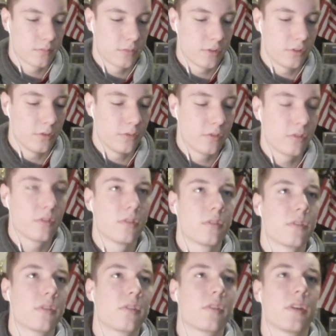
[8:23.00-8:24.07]
Toon
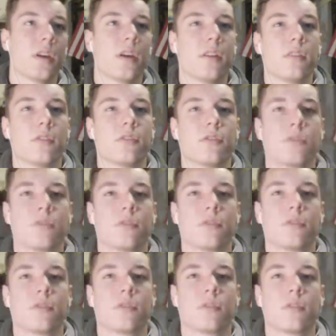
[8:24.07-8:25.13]
Sketch?
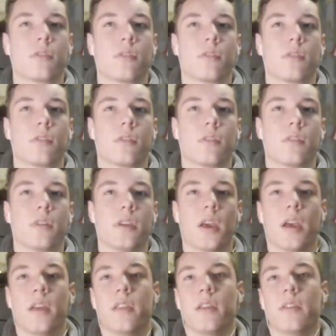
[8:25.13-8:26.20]
Yeah,
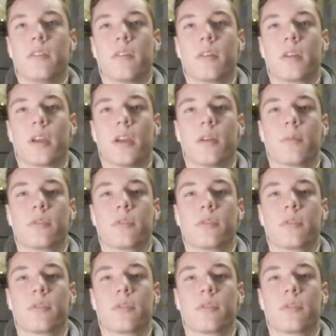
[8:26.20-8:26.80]
it is. Okay, we're